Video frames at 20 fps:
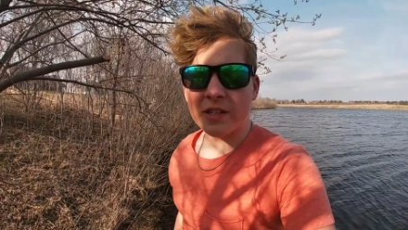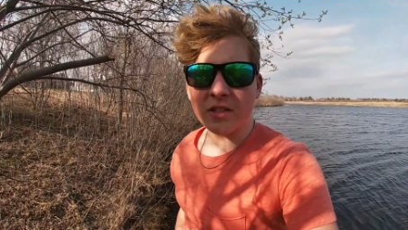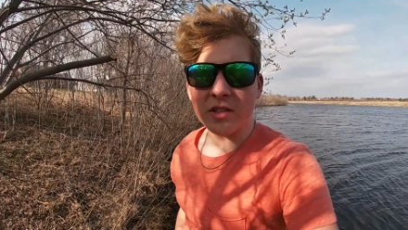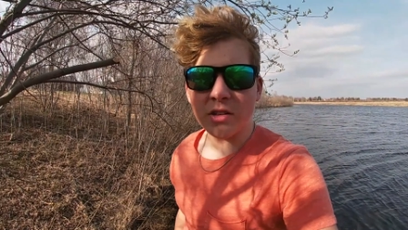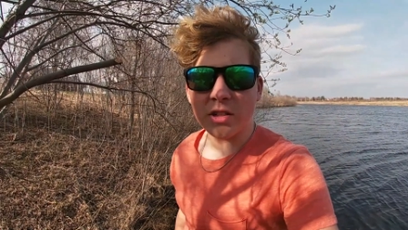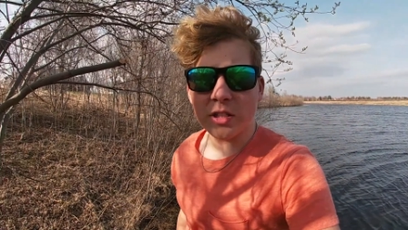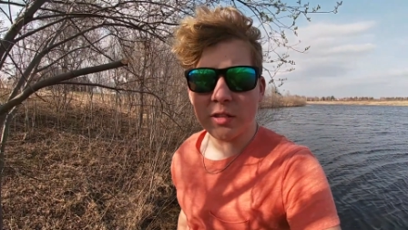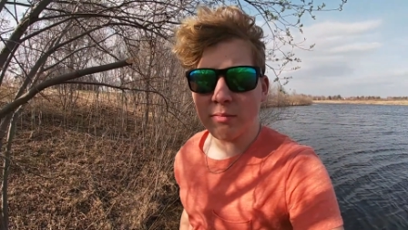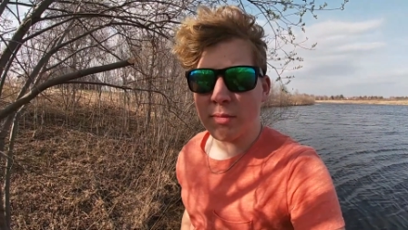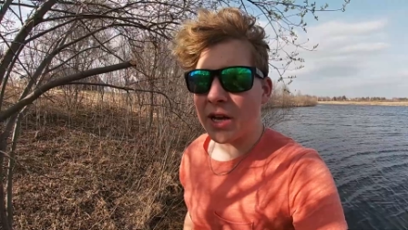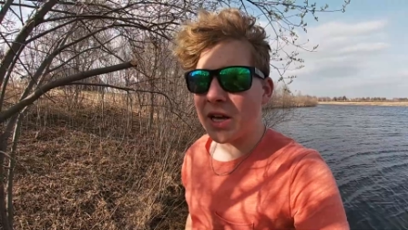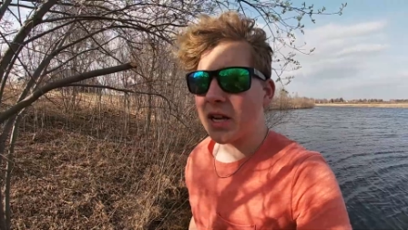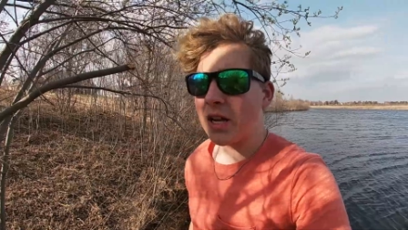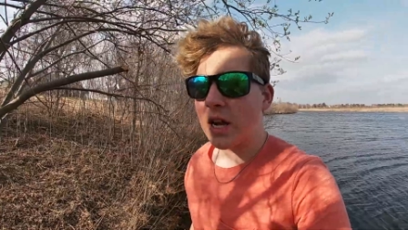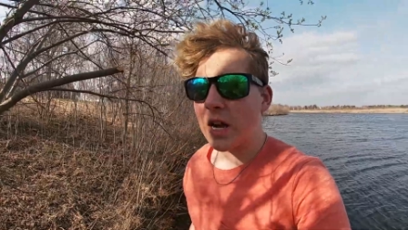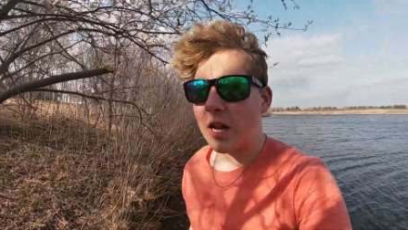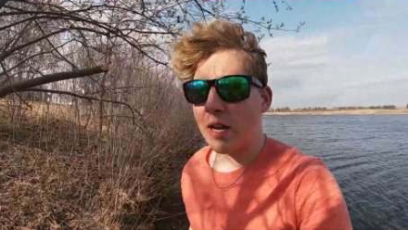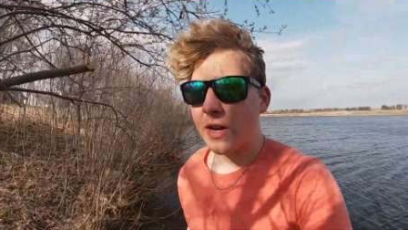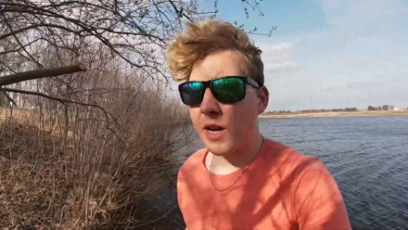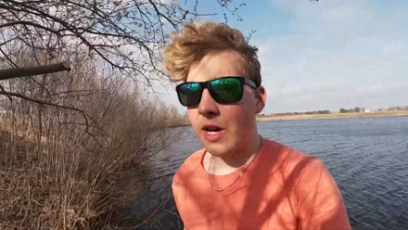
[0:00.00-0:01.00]
so it's been
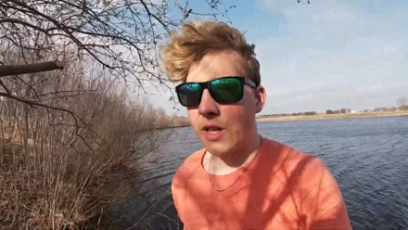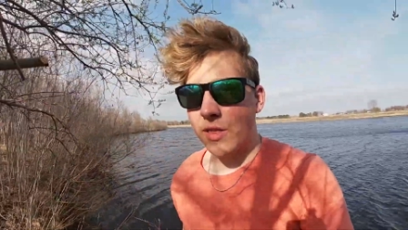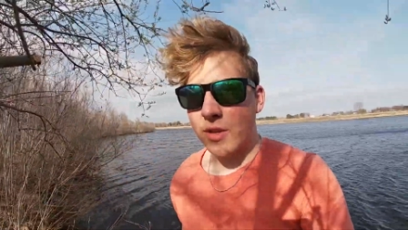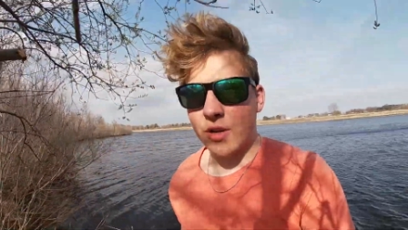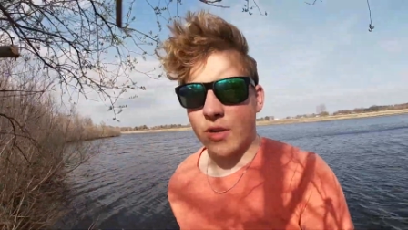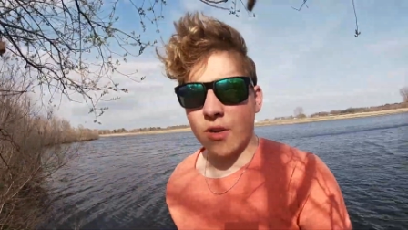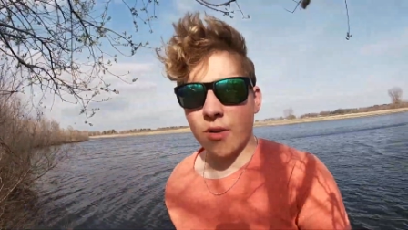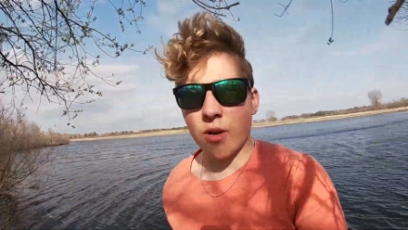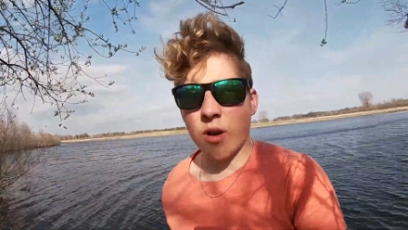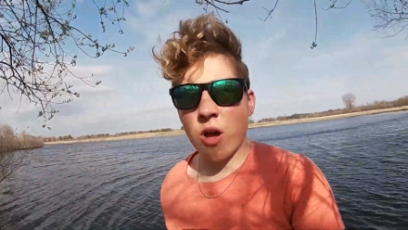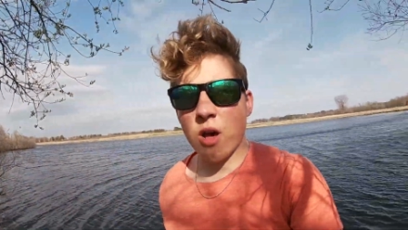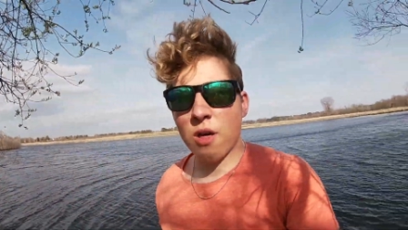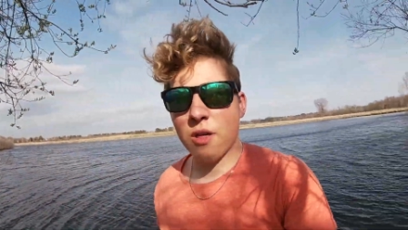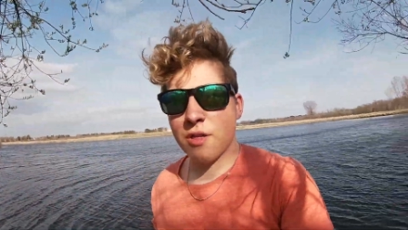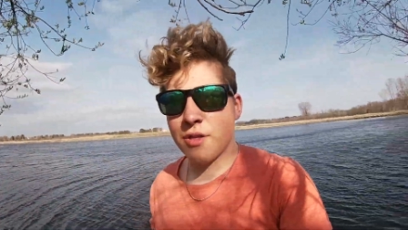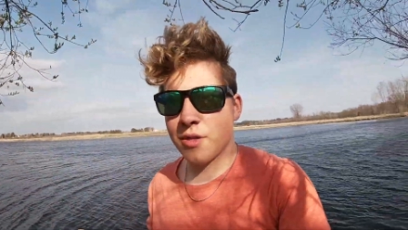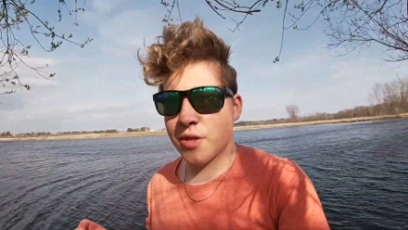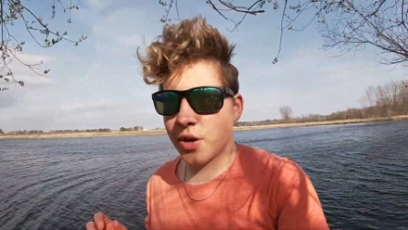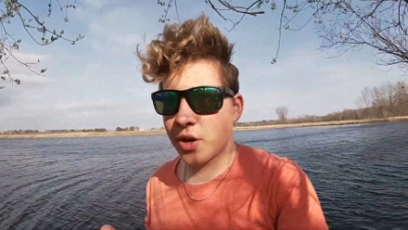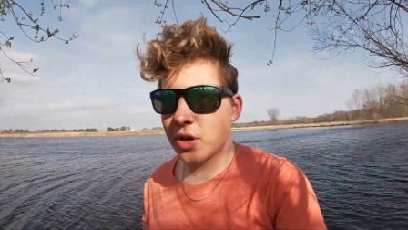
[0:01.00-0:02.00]
another
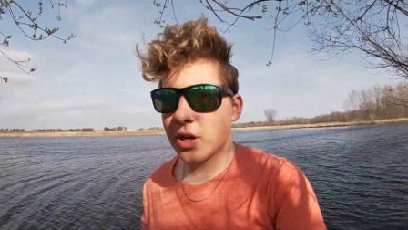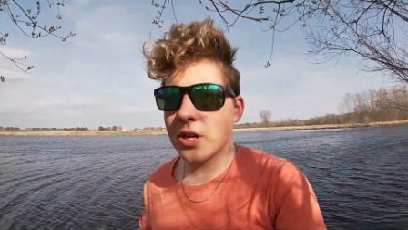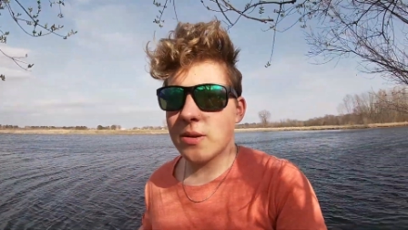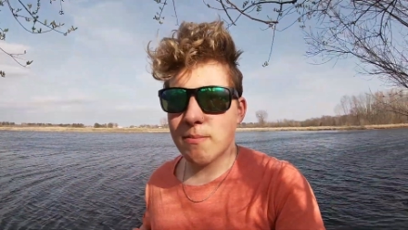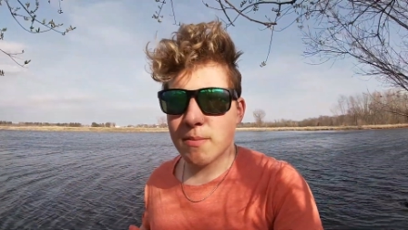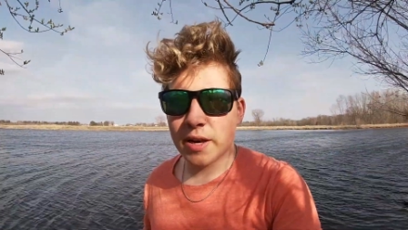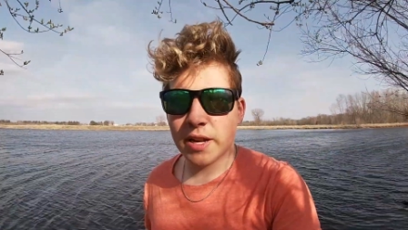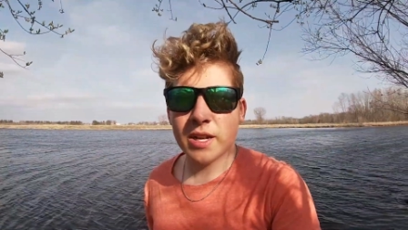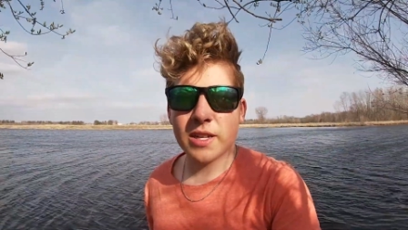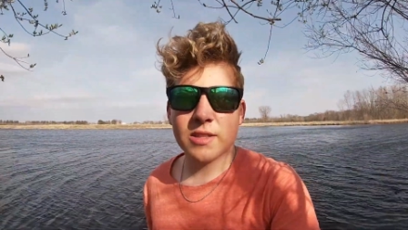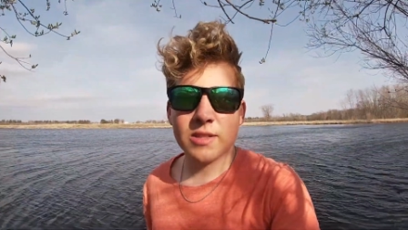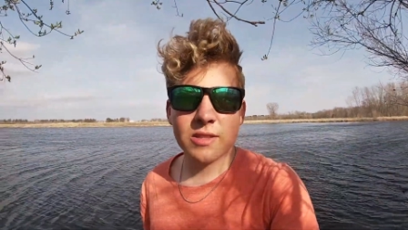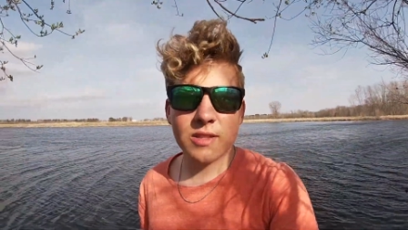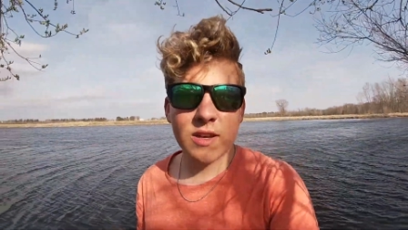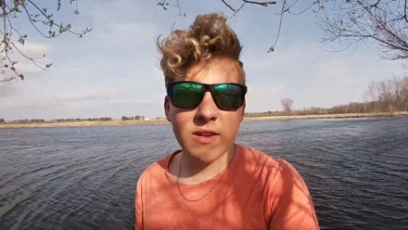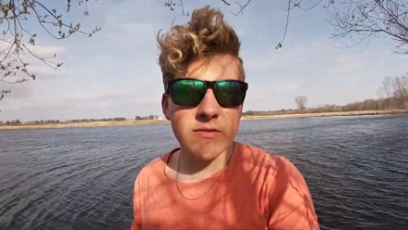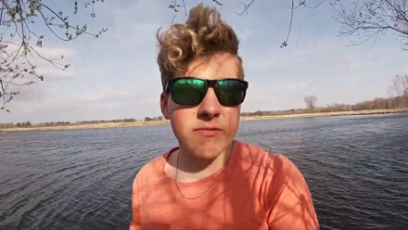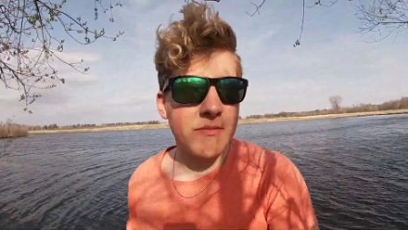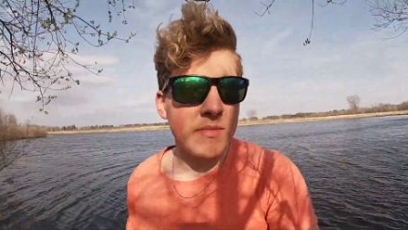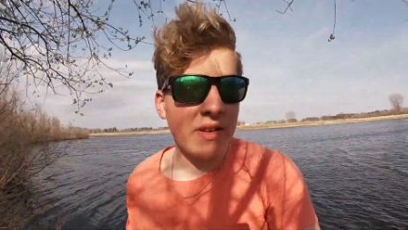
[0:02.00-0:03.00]
30 minutes
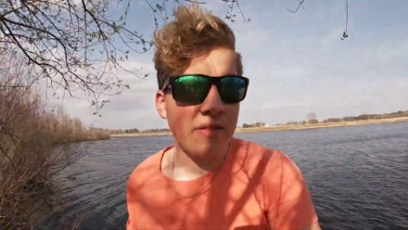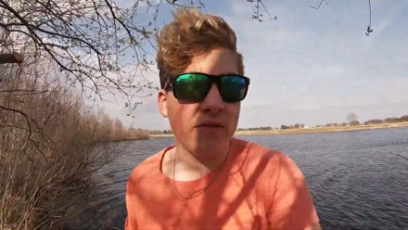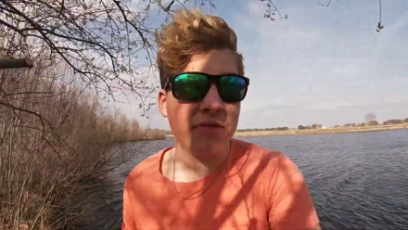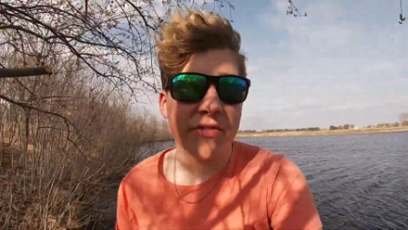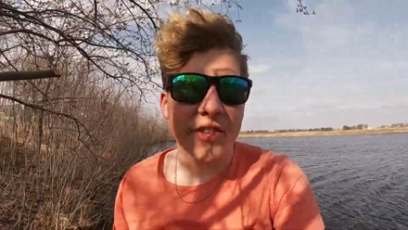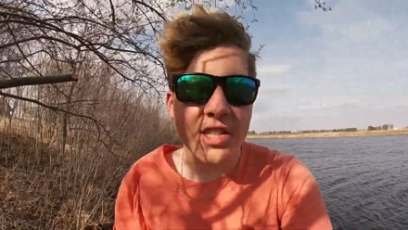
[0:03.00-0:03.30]
of me